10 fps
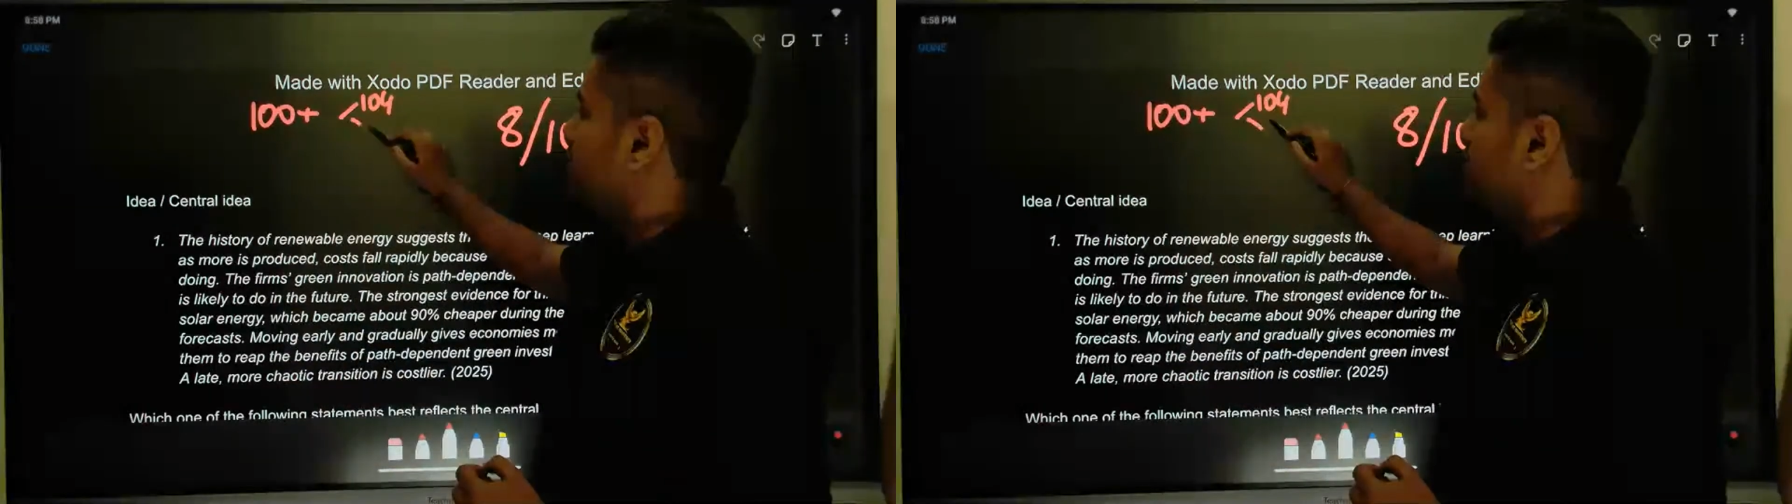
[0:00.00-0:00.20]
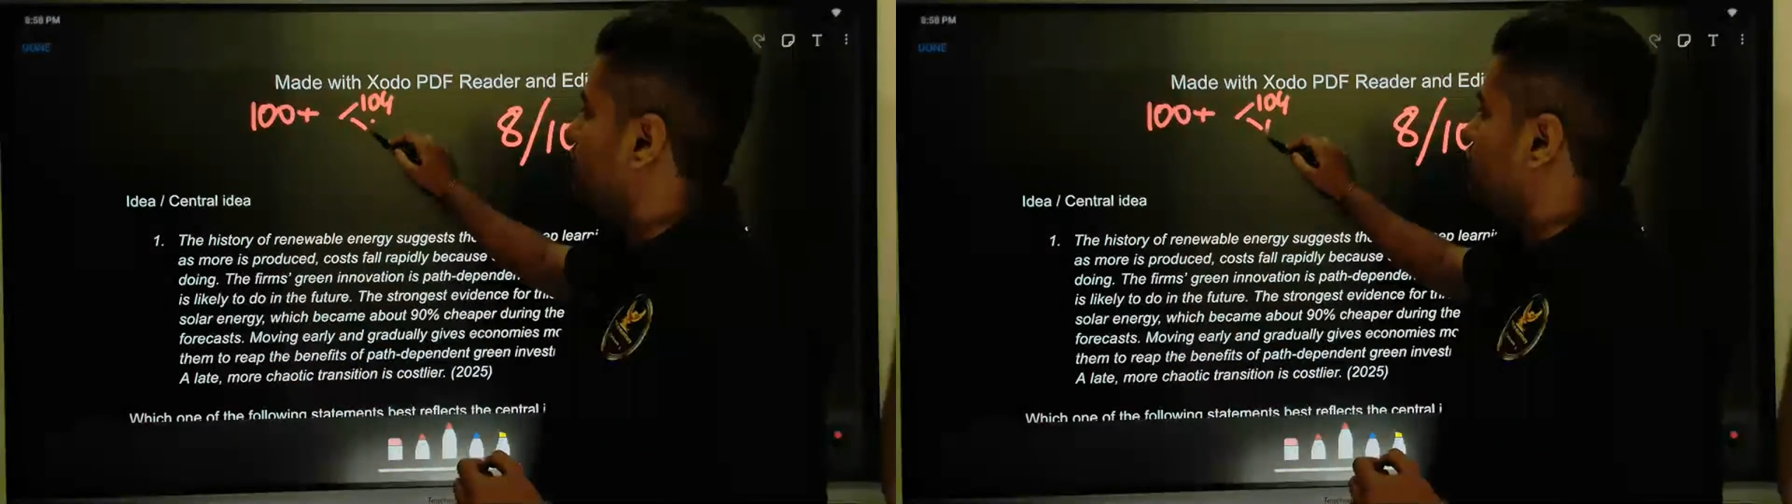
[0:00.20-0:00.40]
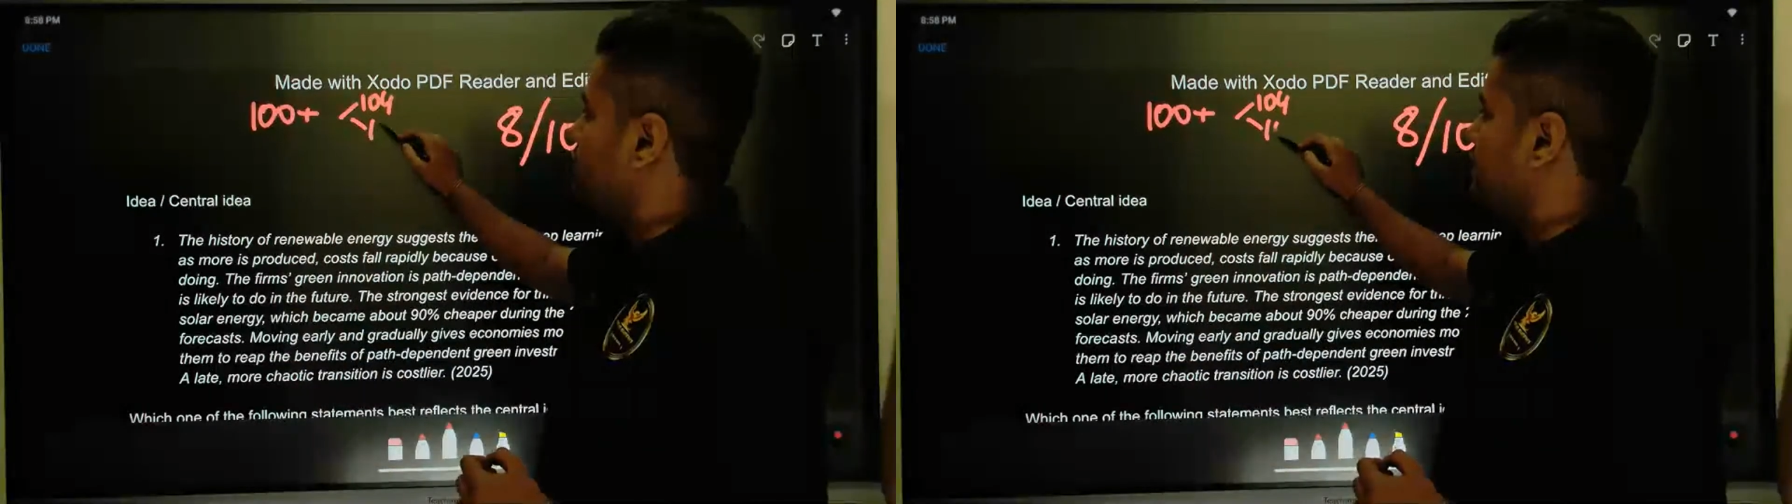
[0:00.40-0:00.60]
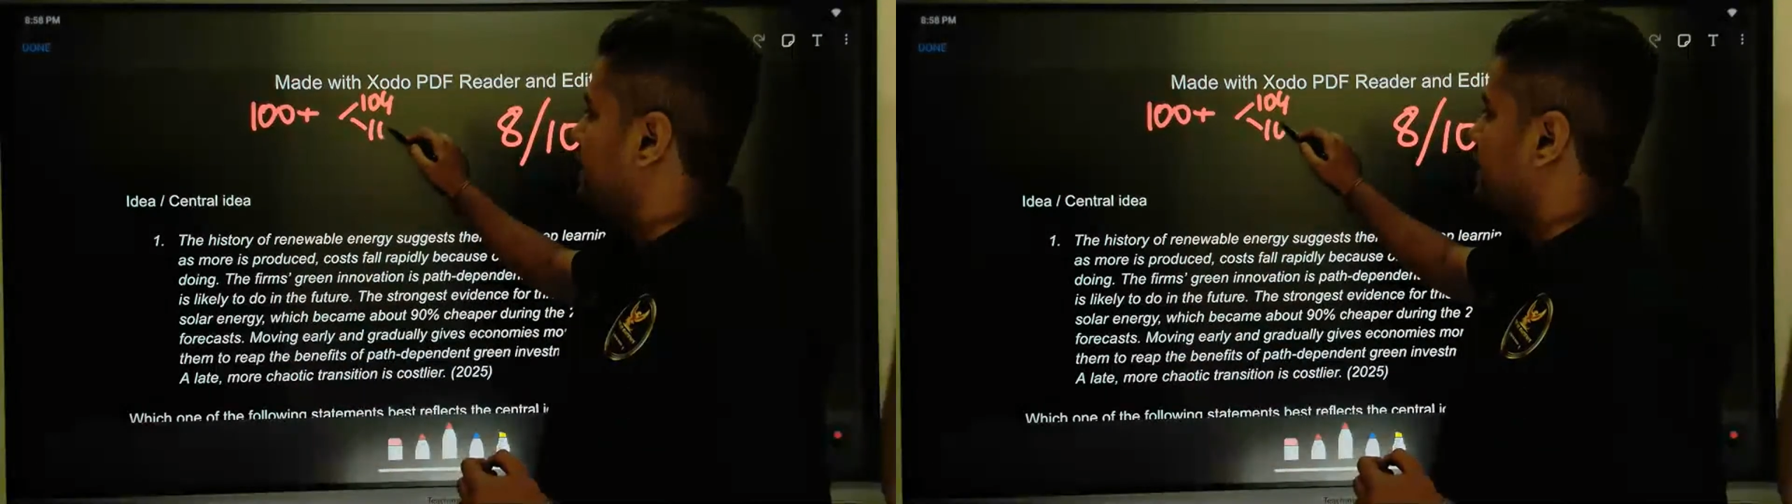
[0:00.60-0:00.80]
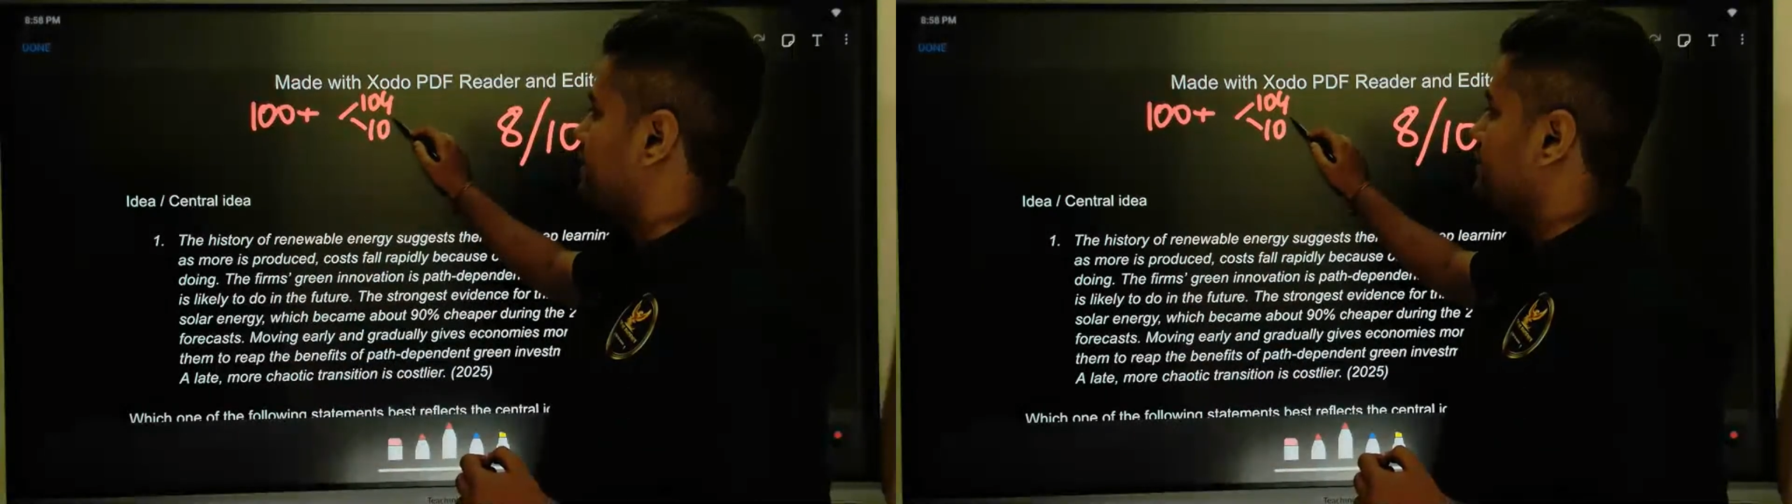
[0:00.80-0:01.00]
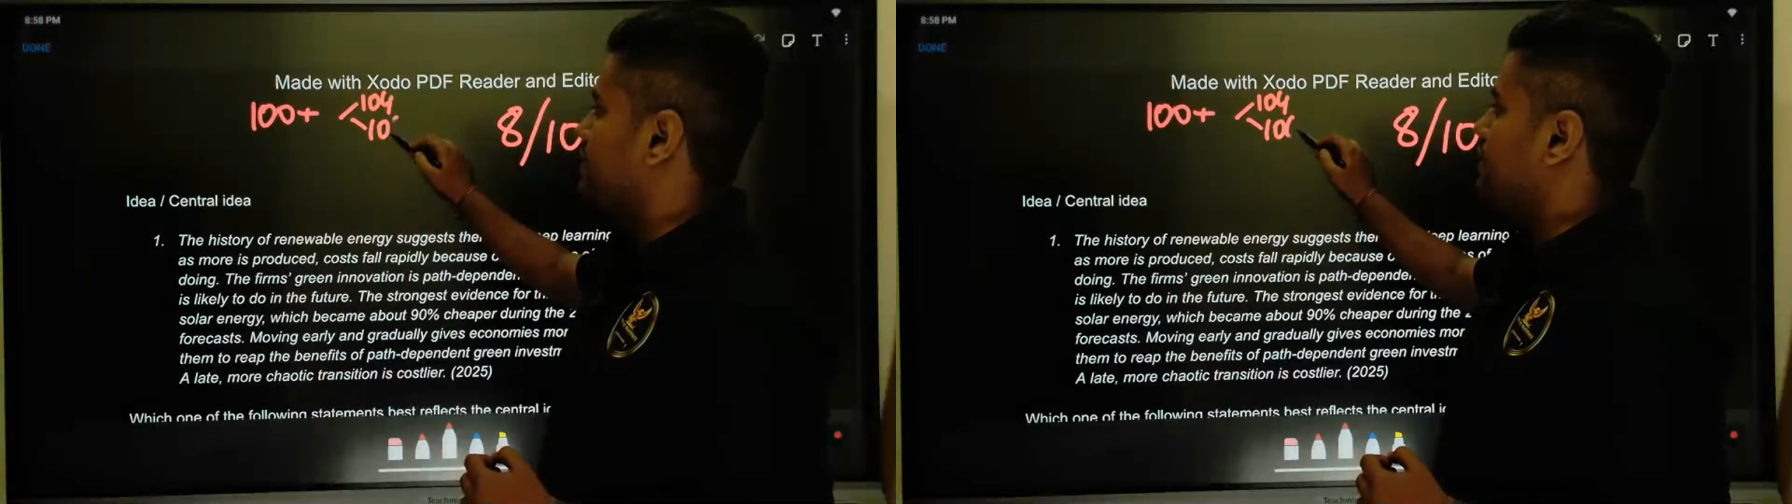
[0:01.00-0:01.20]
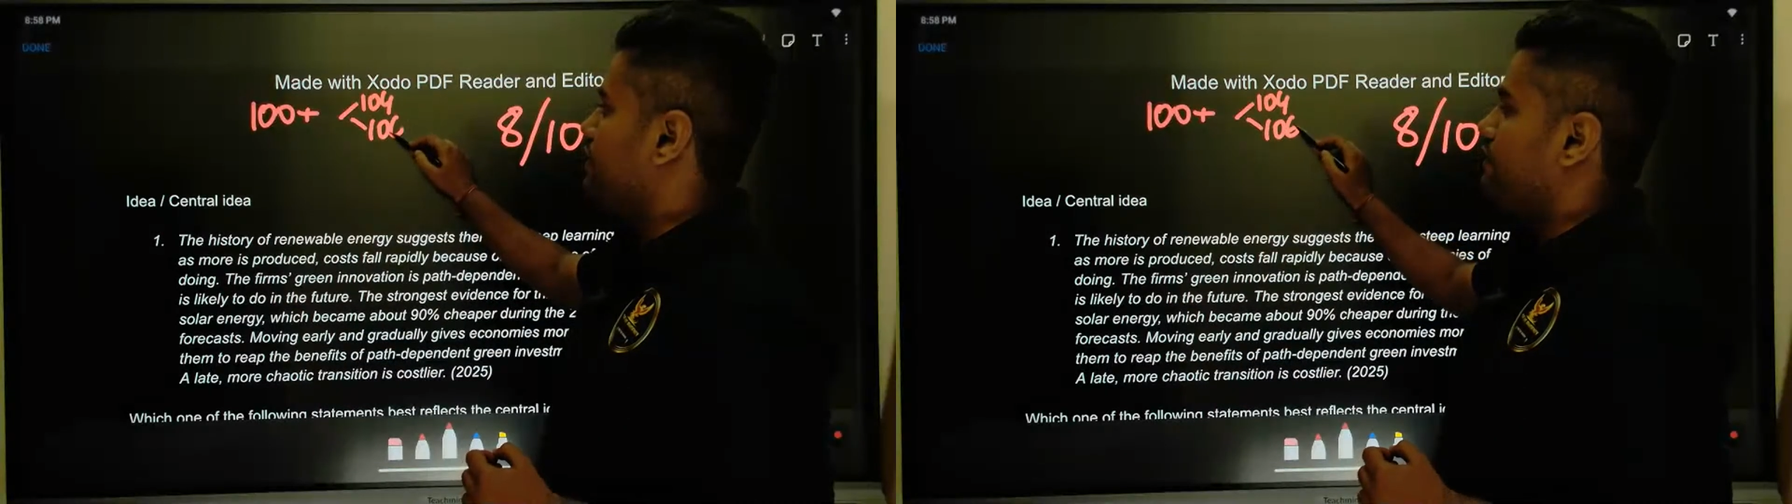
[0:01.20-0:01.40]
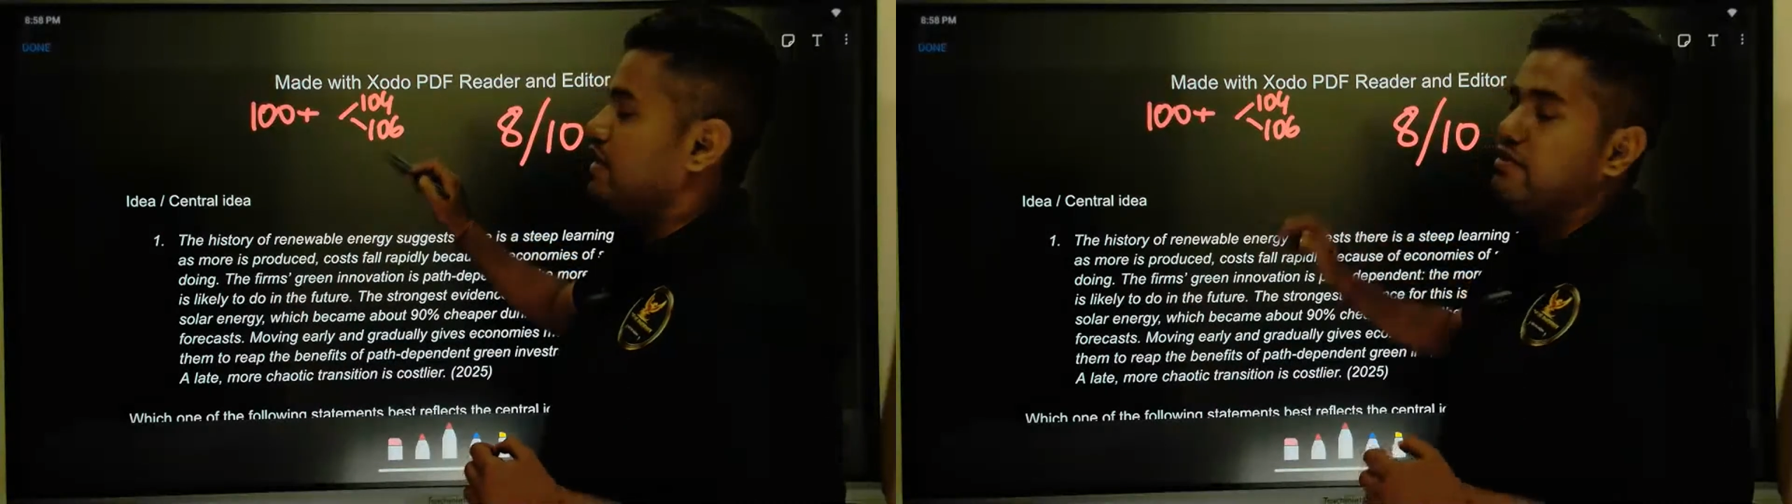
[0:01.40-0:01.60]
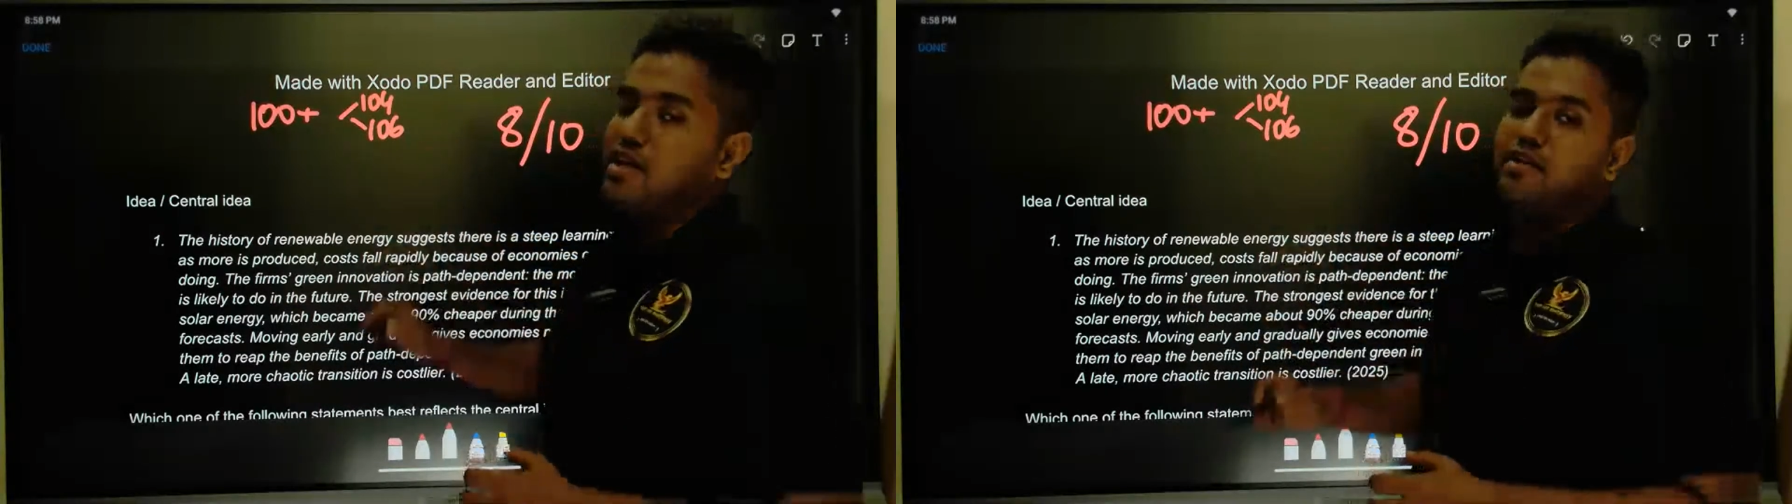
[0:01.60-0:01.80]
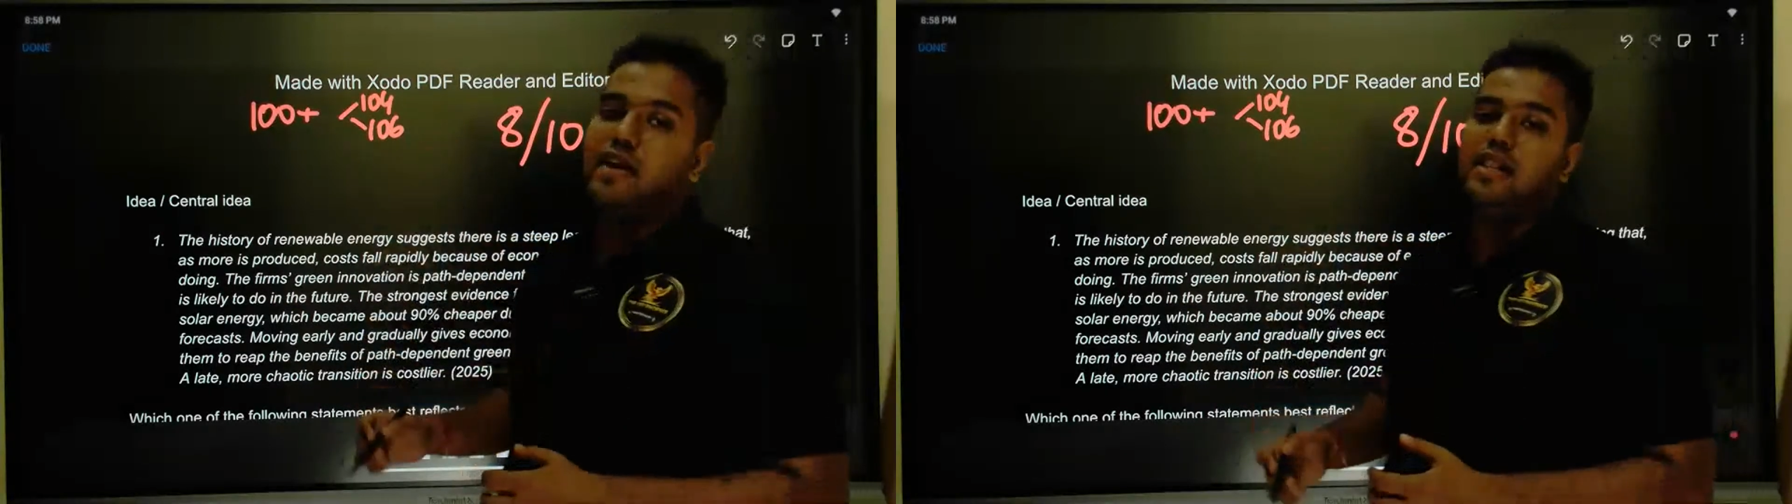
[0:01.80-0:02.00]
106,
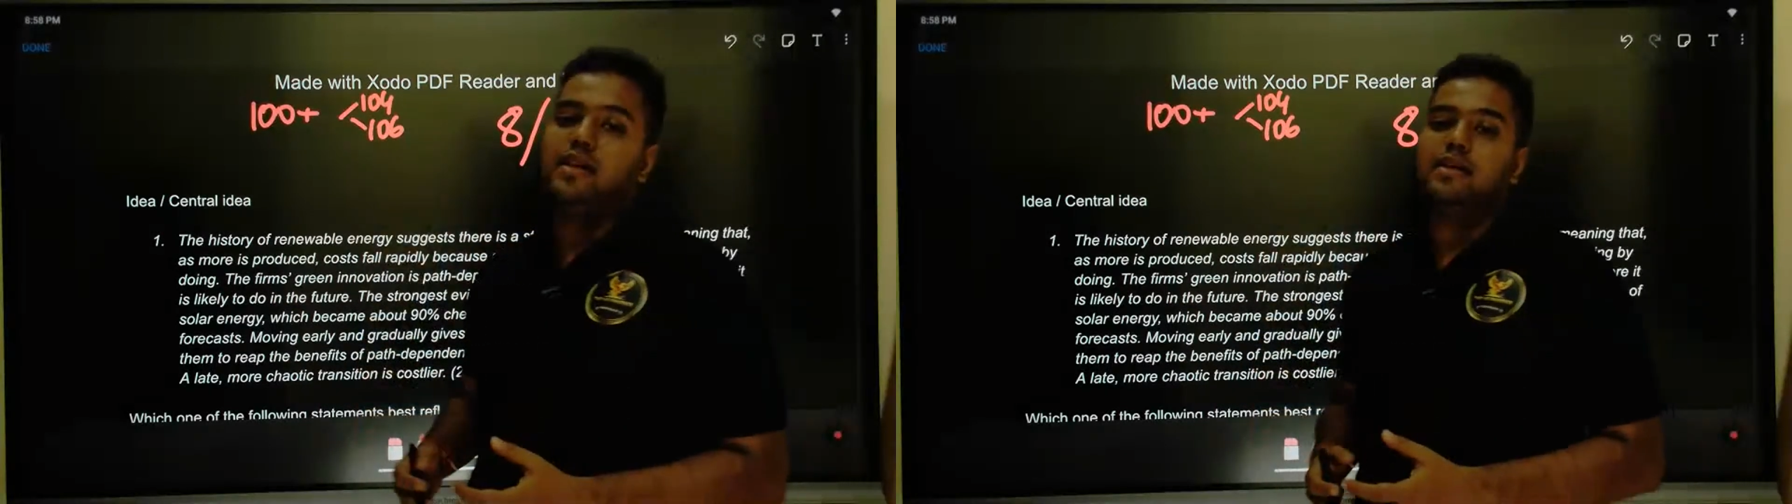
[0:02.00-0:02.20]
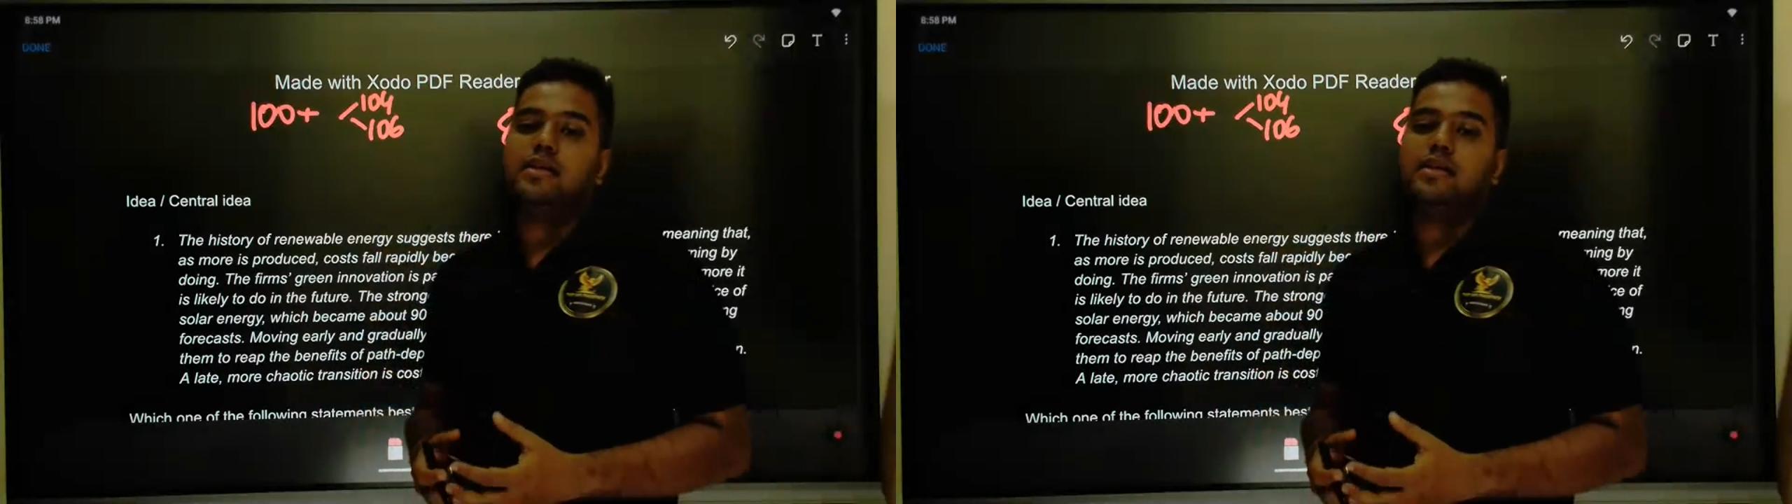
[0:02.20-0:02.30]
1112